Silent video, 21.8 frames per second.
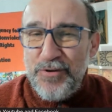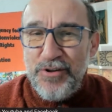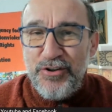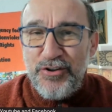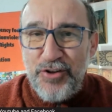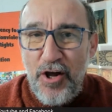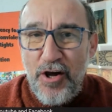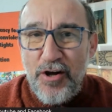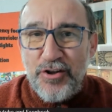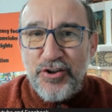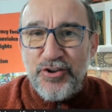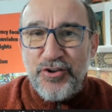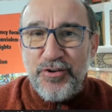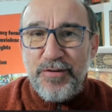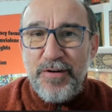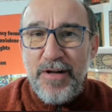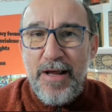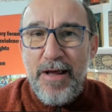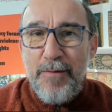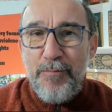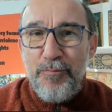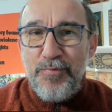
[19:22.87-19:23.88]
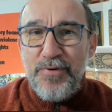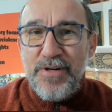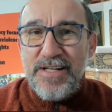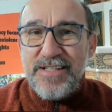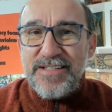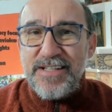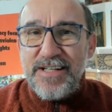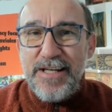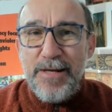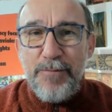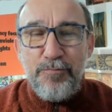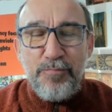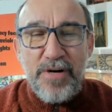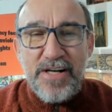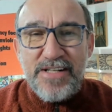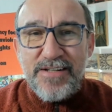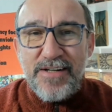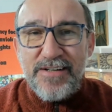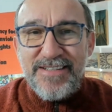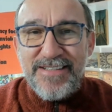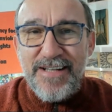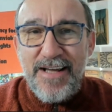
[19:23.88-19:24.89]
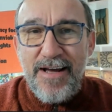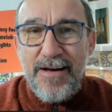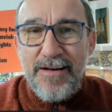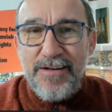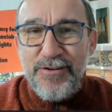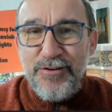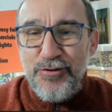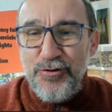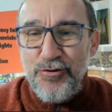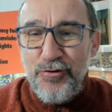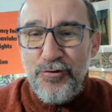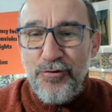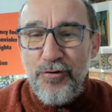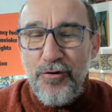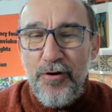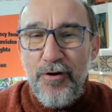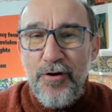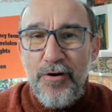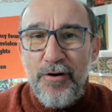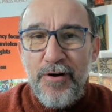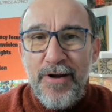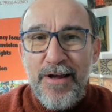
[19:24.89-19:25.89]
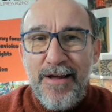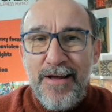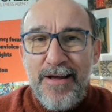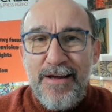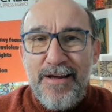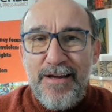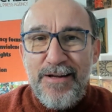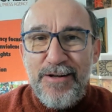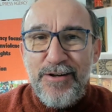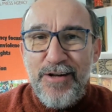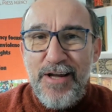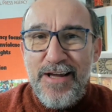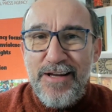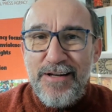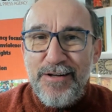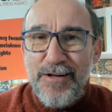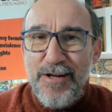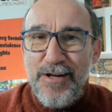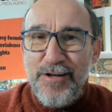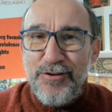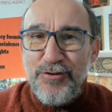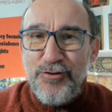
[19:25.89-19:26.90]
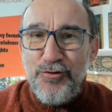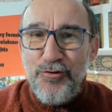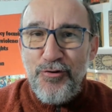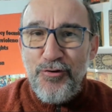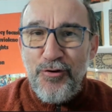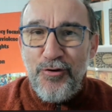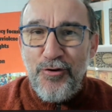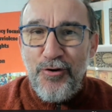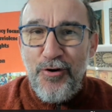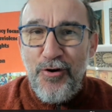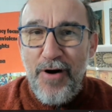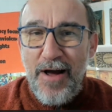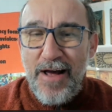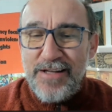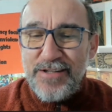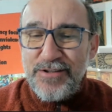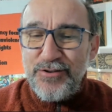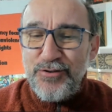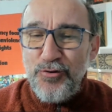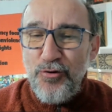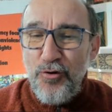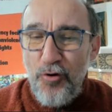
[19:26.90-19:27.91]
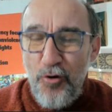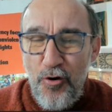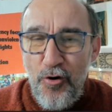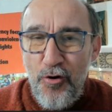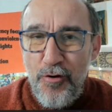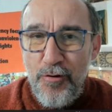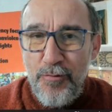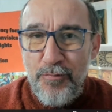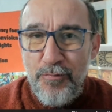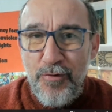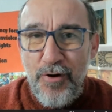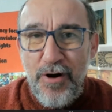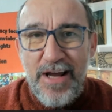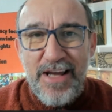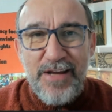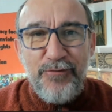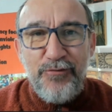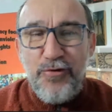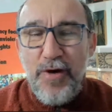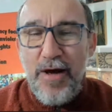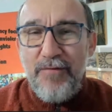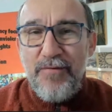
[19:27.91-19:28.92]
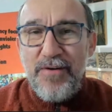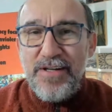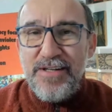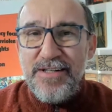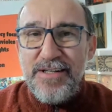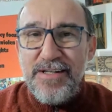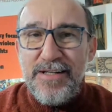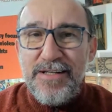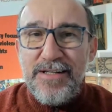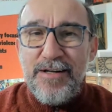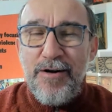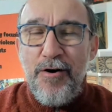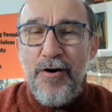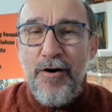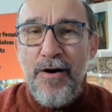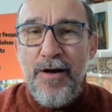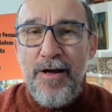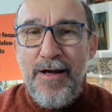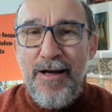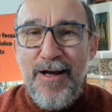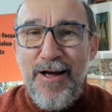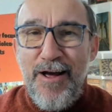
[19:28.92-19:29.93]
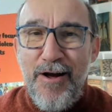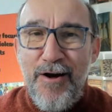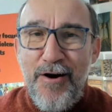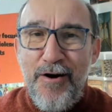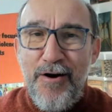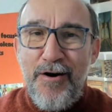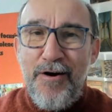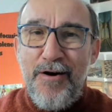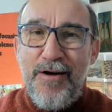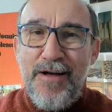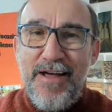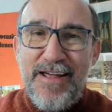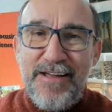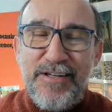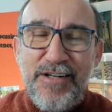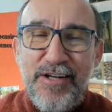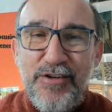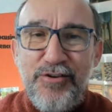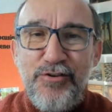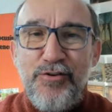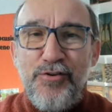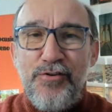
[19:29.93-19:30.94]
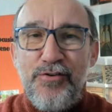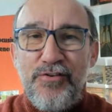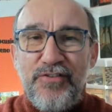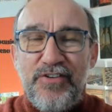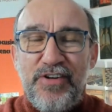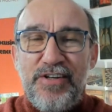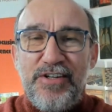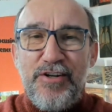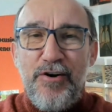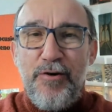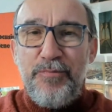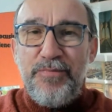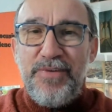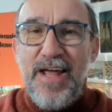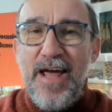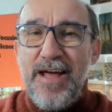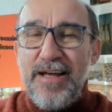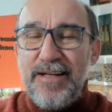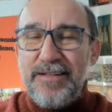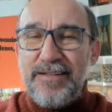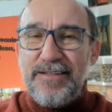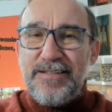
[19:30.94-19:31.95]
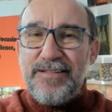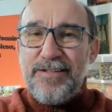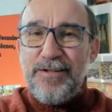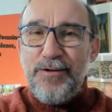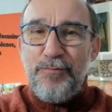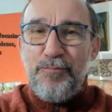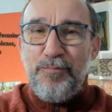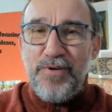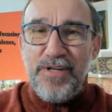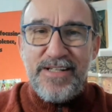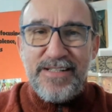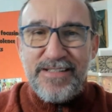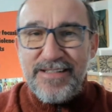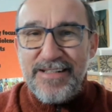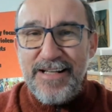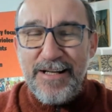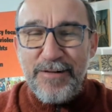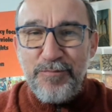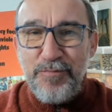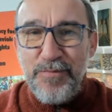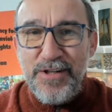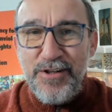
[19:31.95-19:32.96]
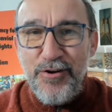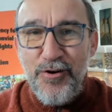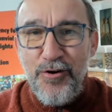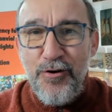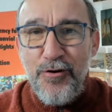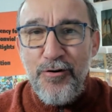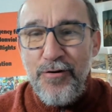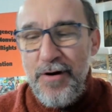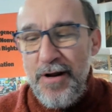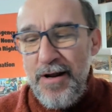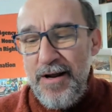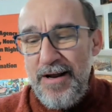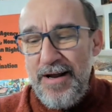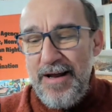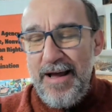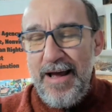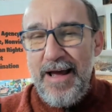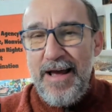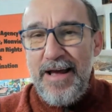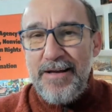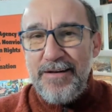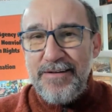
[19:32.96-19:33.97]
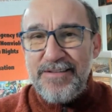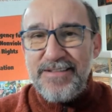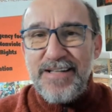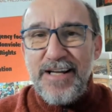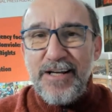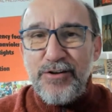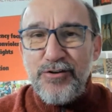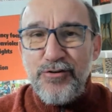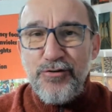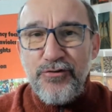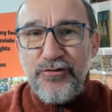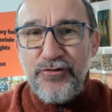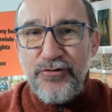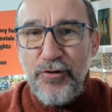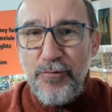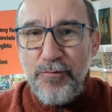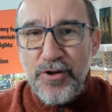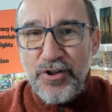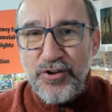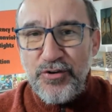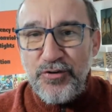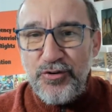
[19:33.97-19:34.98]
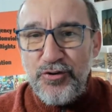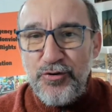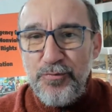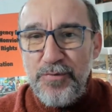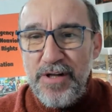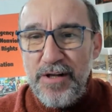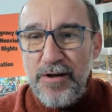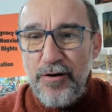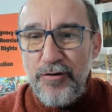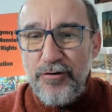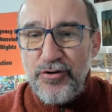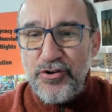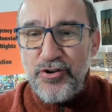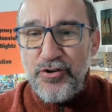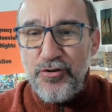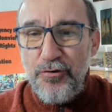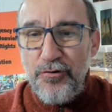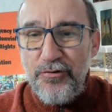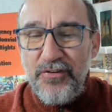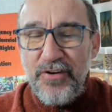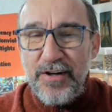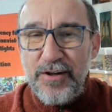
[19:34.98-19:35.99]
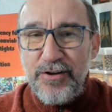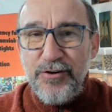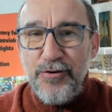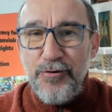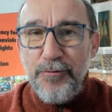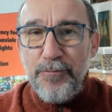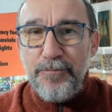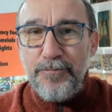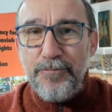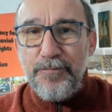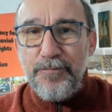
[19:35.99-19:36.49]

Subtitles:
in touch. Please keep present in your as your home. If you have any news, any update, please let me know. And thank you so much to being on the show. Thank you.